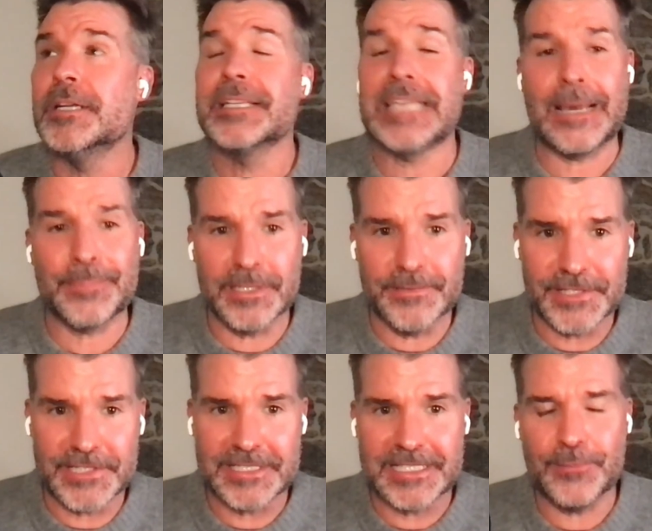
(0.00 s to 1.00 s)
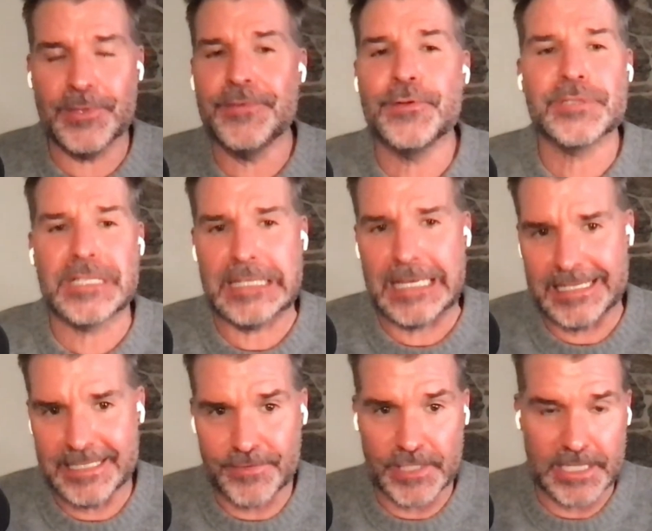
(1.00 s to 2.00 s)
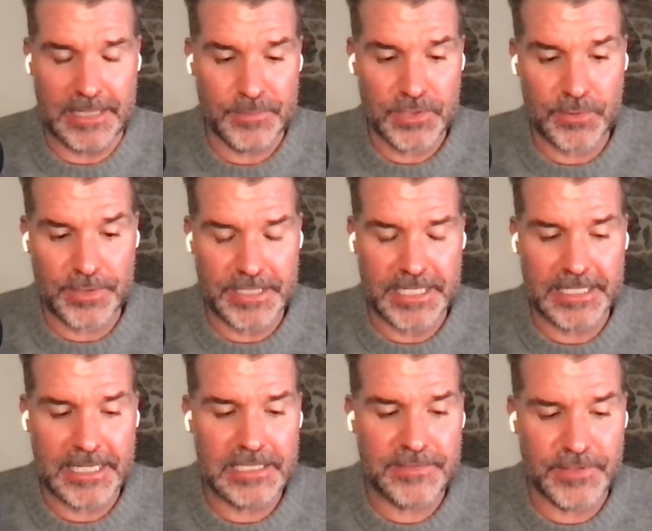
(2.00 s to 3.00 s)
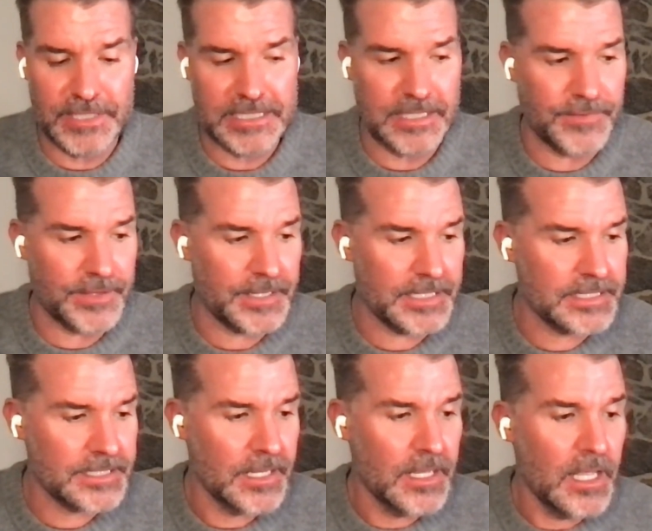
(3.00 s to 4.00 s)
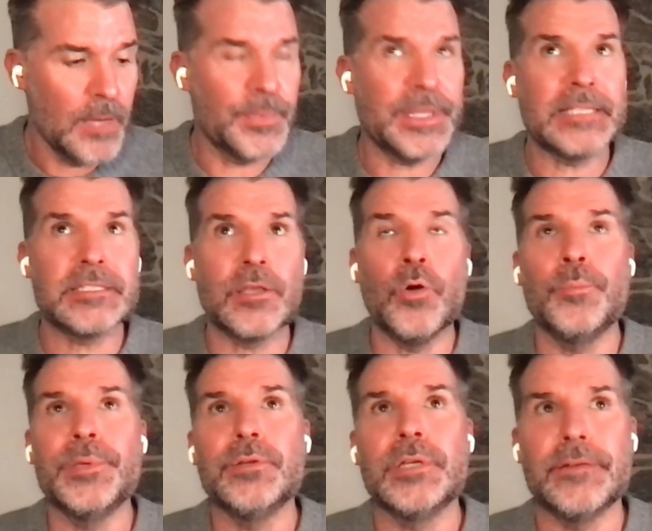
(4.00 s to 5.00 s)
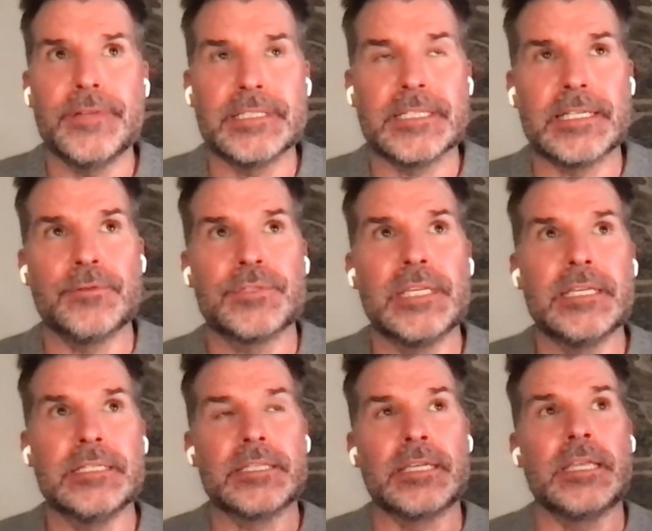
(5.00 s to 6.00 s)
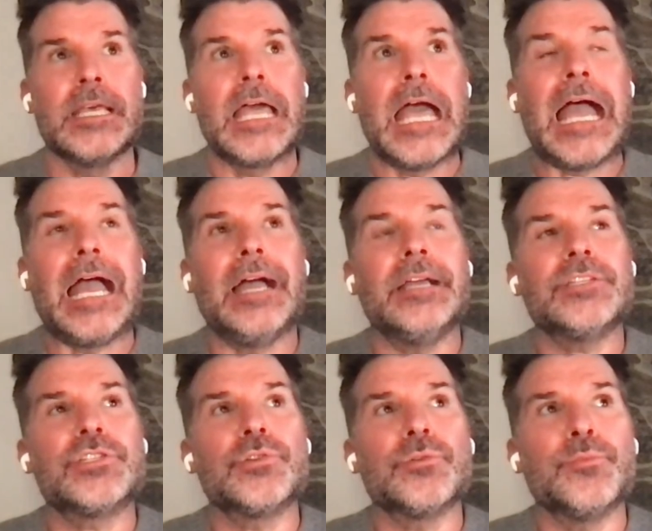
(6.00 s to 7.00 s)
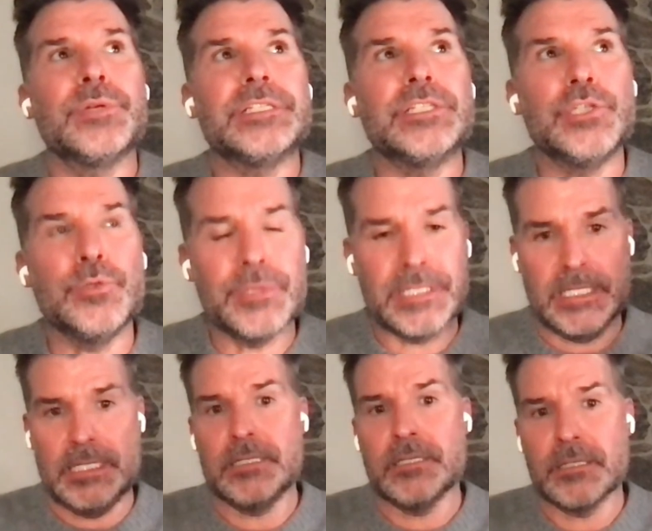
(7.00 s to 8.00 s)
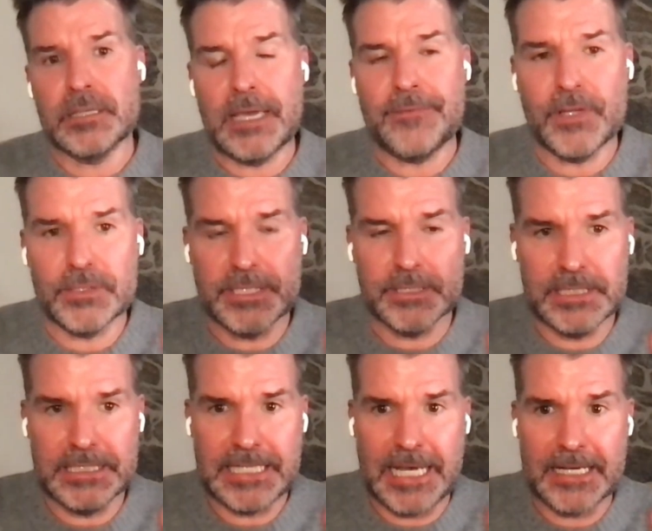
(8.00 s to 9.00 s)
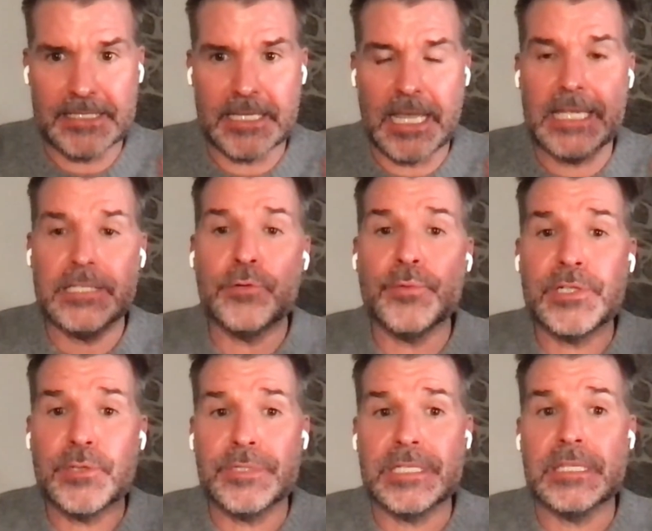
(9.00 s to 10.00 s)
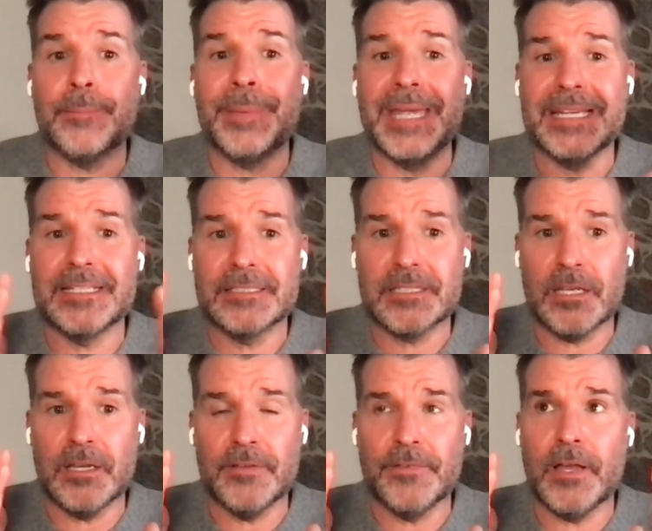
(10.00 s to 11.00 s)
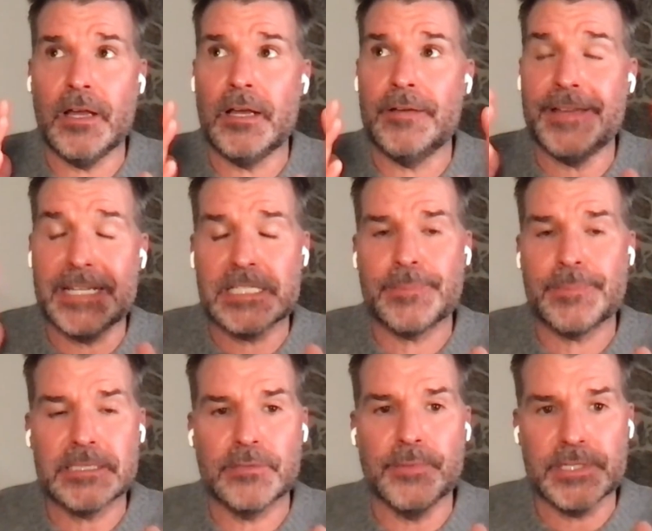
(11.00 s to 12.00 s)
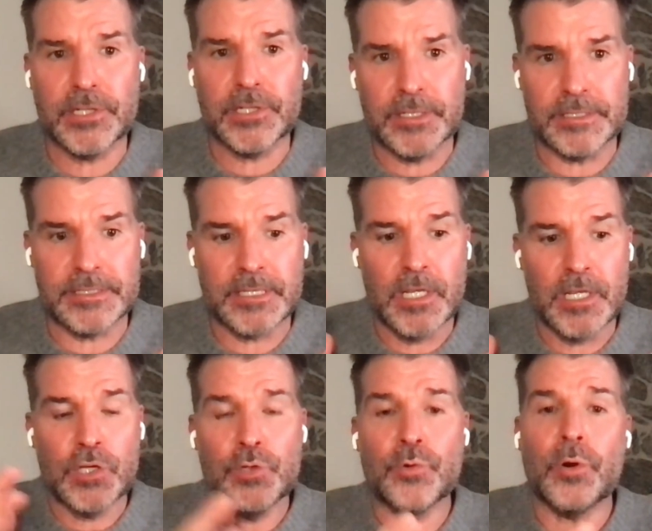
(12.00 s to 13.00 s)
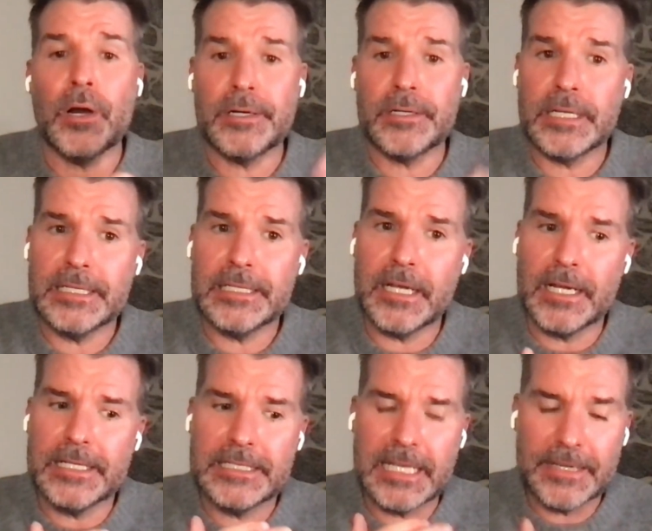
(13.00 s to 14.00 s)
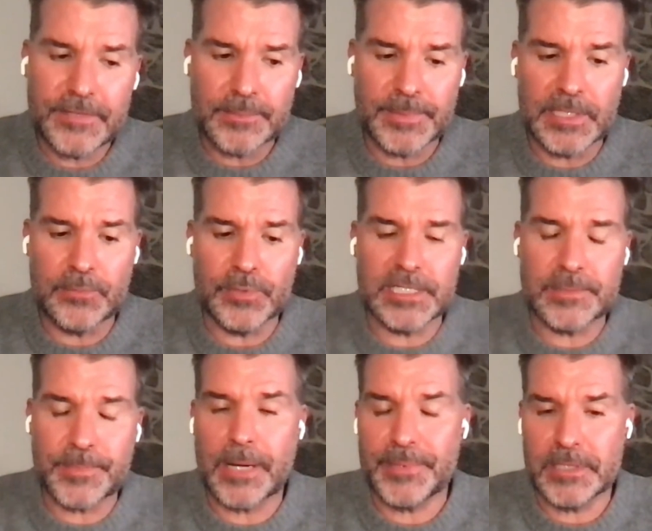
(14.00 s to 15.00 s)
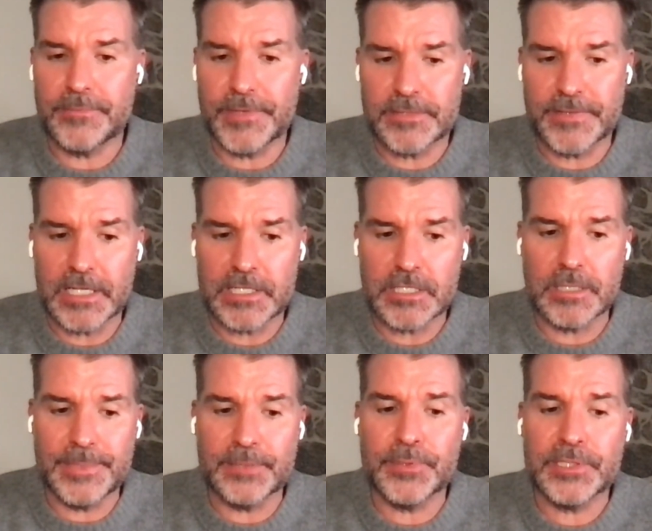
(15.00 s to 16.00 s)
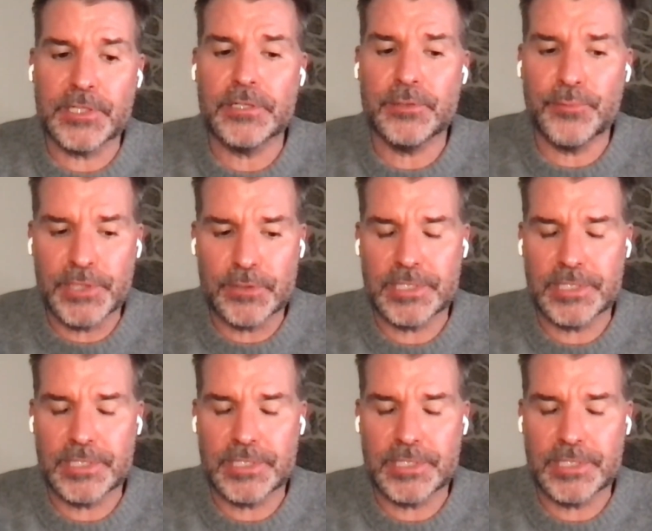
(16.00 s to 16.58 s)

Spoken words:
capital efficiency. We used a lot of different names throughout the decades for these different things. But that's the whole beauty of it. Is like I was saying, is like as you're reducing that volatility tax and you're reducing the bands of expected returns, you are inevitably, with this proper diversification, going to be reducing